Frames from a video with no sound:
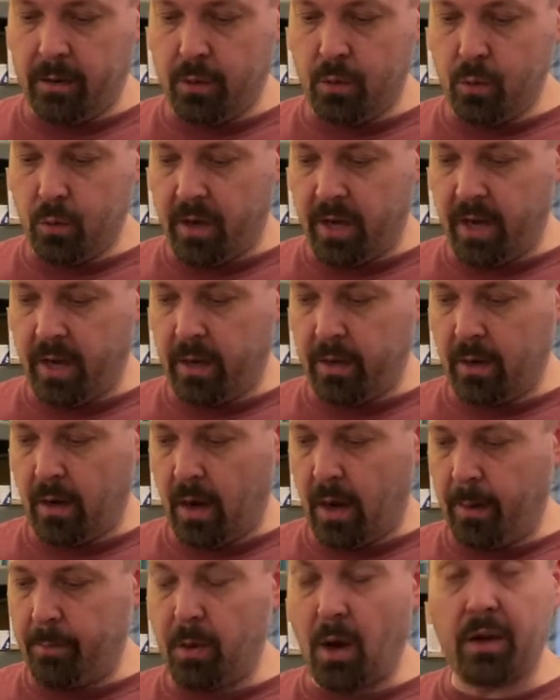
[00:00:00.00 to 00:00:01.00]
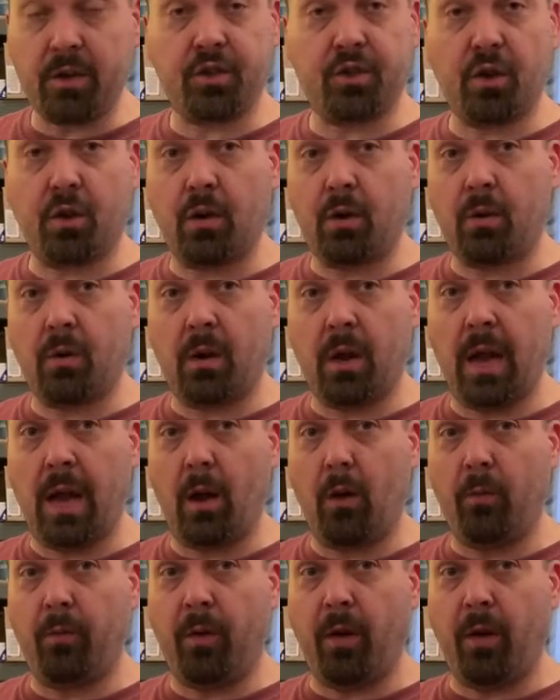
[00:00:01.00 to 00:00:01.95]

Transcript: you can, I'm not sure how